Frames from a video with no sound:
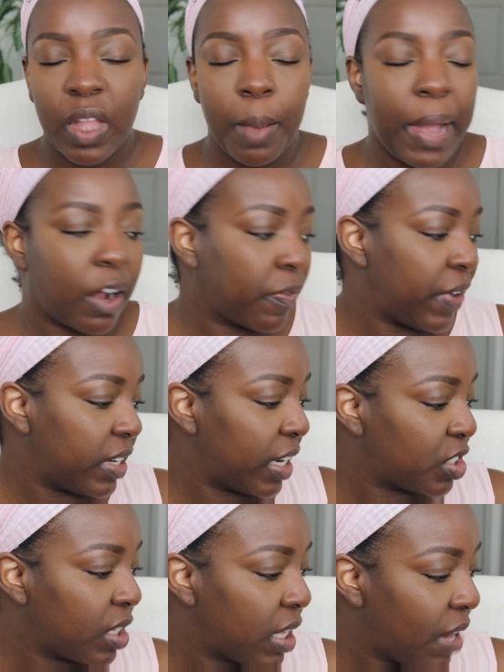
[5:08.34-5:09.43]
powder
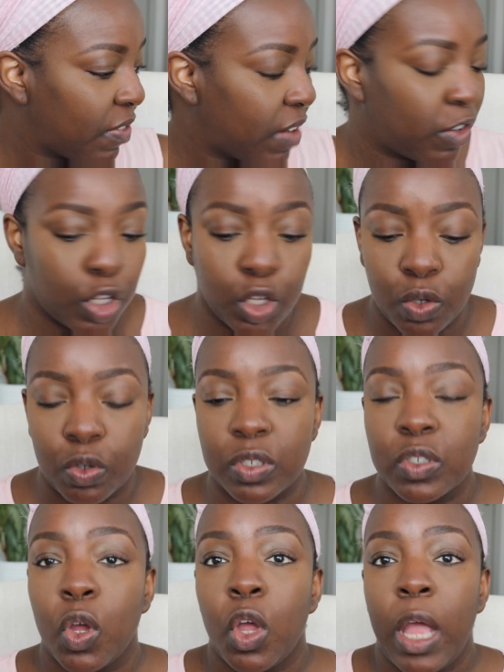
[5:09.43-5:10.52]
foundation that I've ever
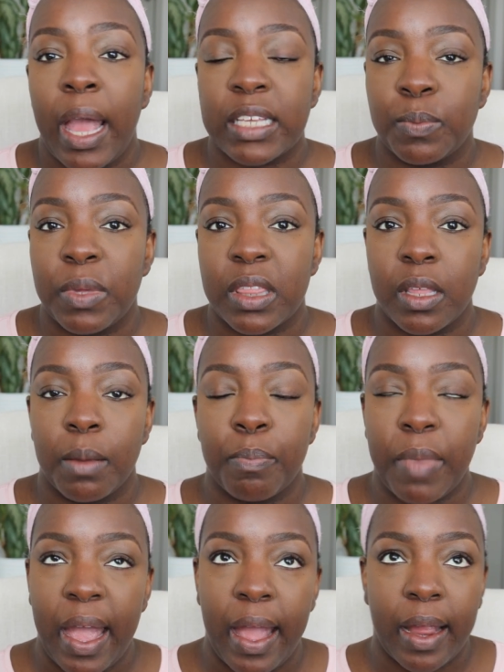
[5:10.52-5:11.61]
used has been the
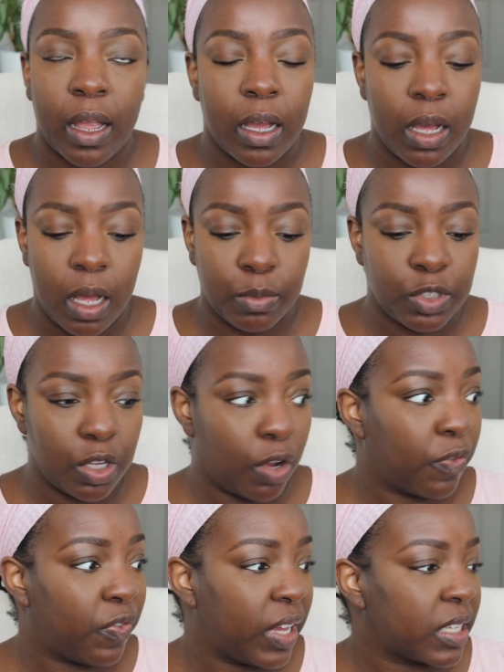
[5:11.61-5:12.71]
MAC Studio
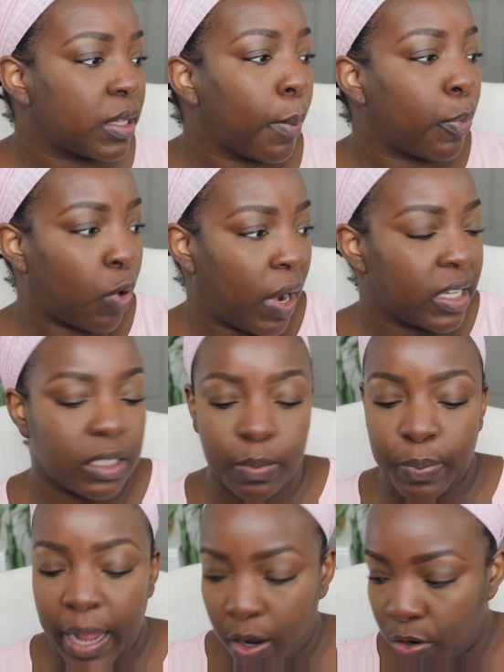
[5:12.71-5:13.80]
Fix Pressed
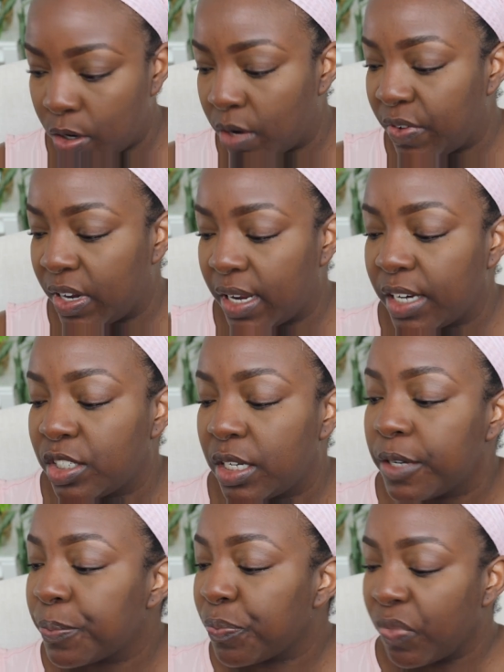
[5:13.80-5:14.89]
Powder
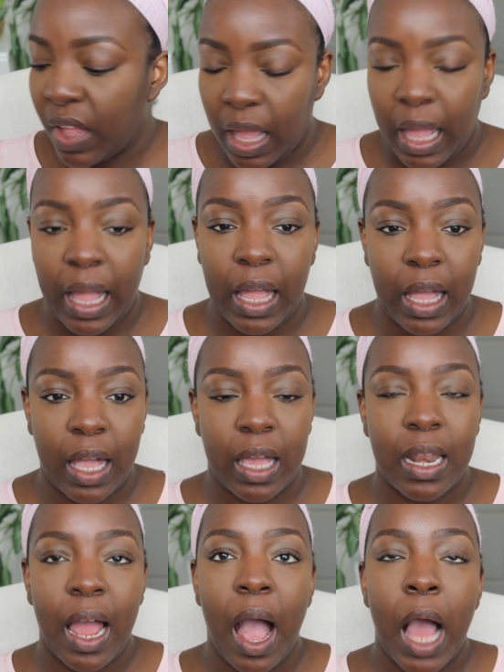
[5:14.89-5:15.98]
Foundation.
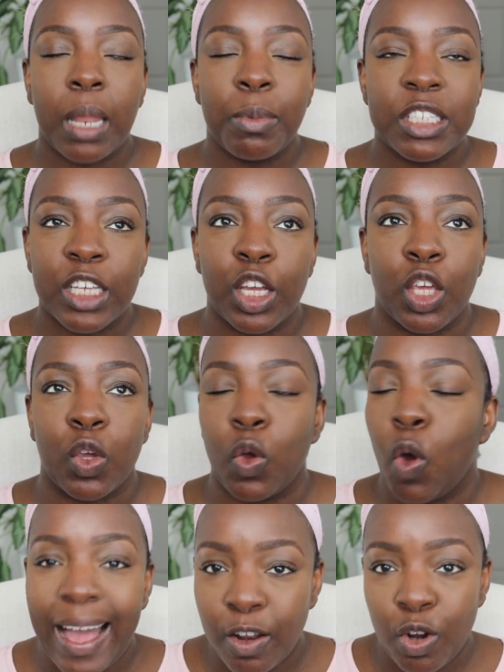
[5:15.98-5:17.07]
And let me tell
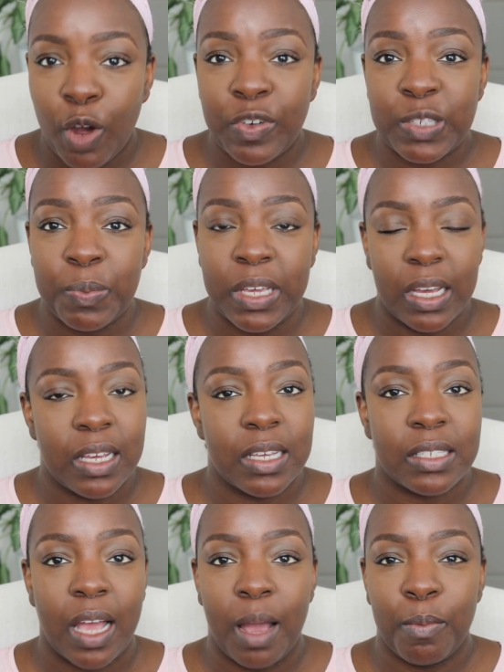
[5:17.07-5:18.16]
you, I don't know if it's
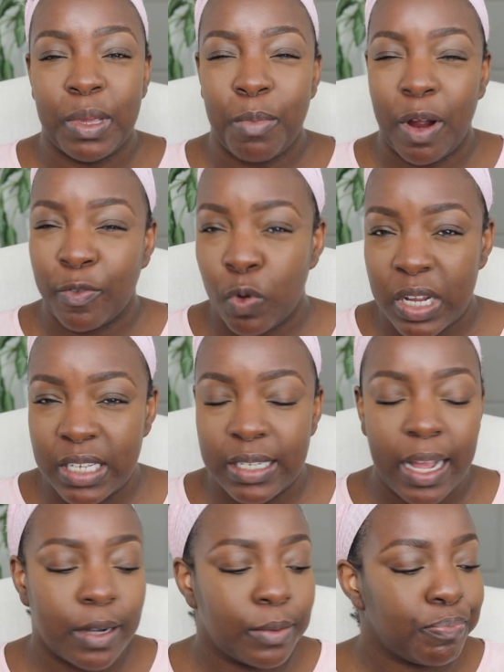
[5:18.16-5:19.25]
because I'm in my 40s
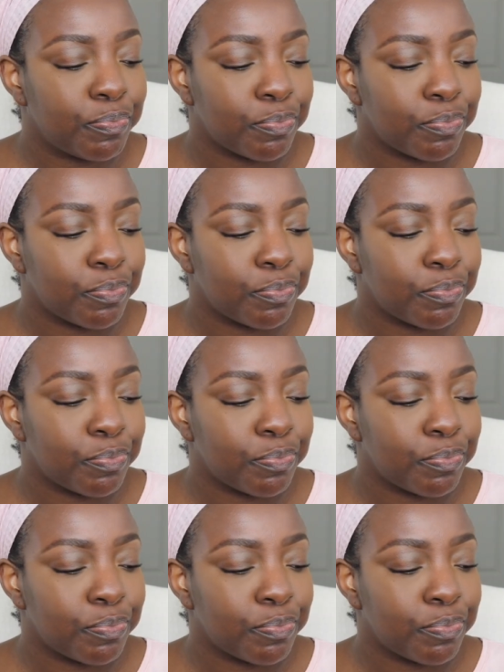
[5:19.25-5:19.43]
now.